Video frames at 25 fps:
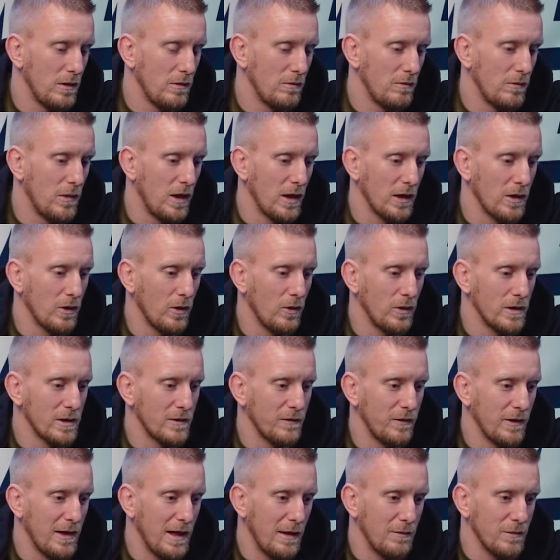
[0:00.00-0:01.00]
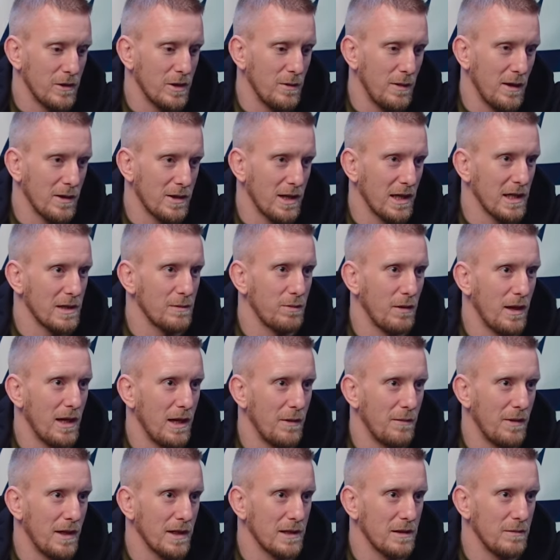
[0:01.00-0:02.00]
my goal is for them to be able to explain
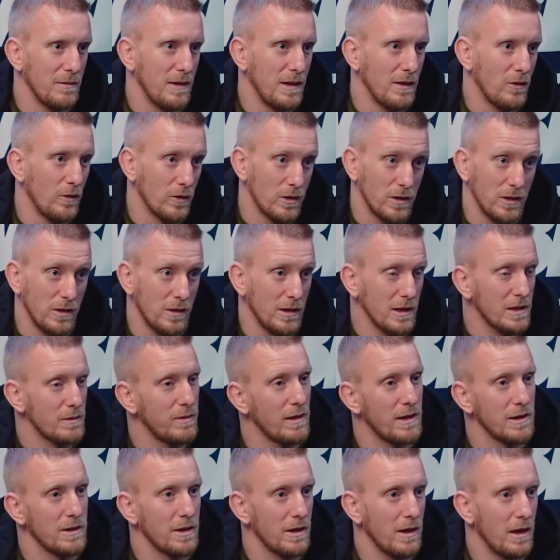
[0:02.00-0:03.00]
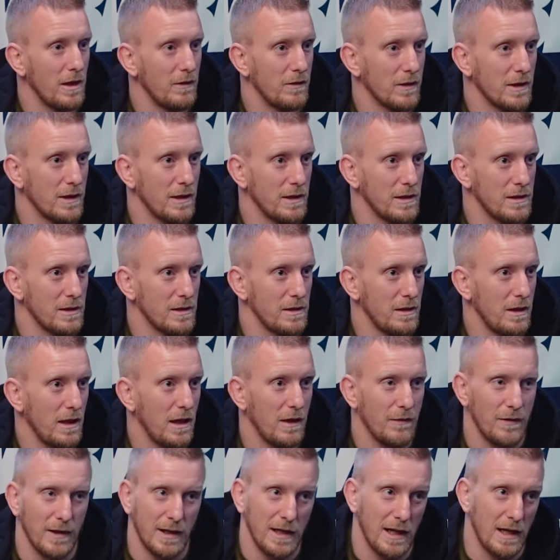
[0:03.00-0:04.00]
it back to me or to explain it to the other kids. And
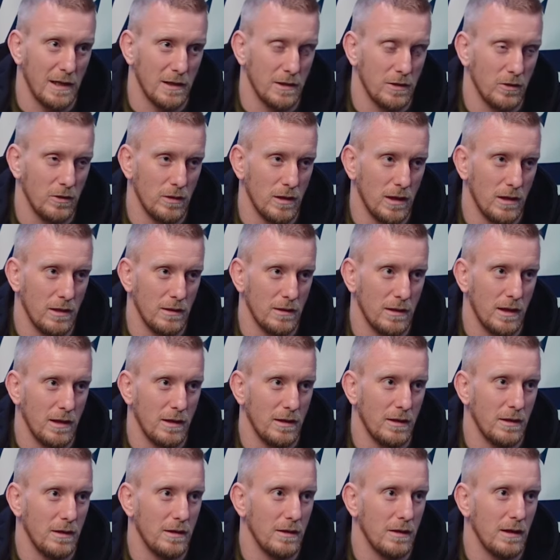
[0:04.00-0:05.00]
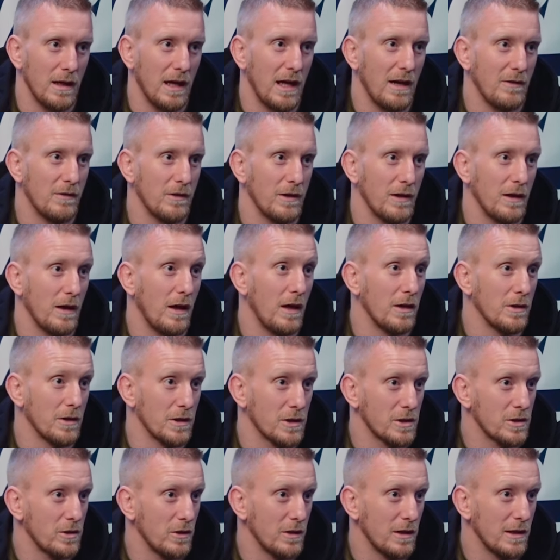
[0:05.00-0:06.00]
if they can't do that, then they haven't
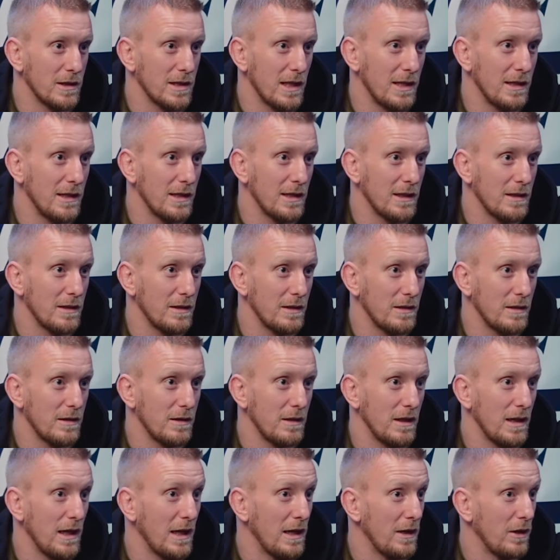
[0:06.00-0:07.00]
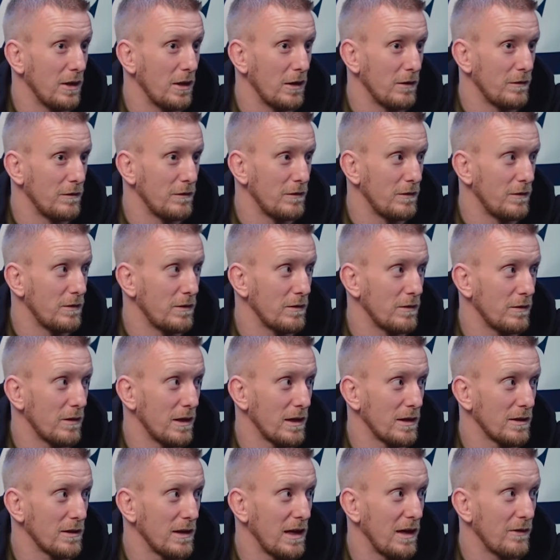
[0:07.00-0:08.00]
understood the technique enough,
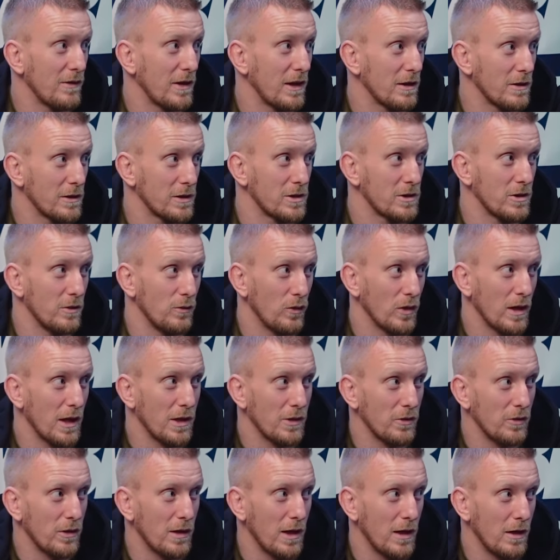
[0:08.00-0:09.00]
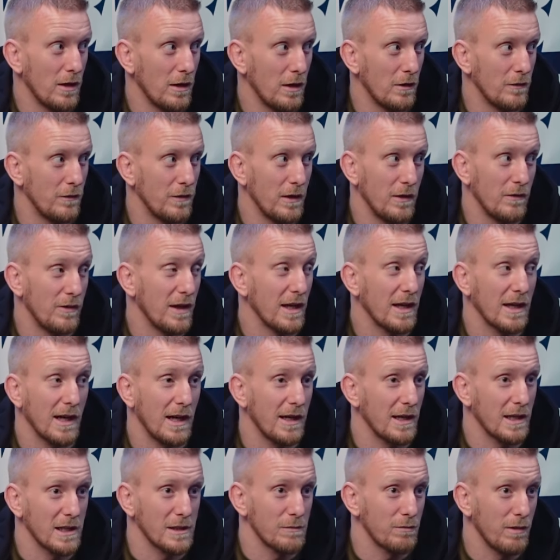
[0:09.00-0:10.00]
right? They haven't understood what they're doing enough if they
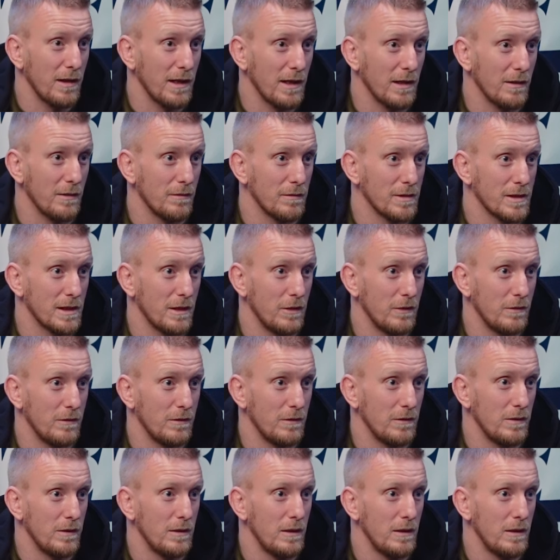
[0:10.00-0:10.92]
can't explain it themselves.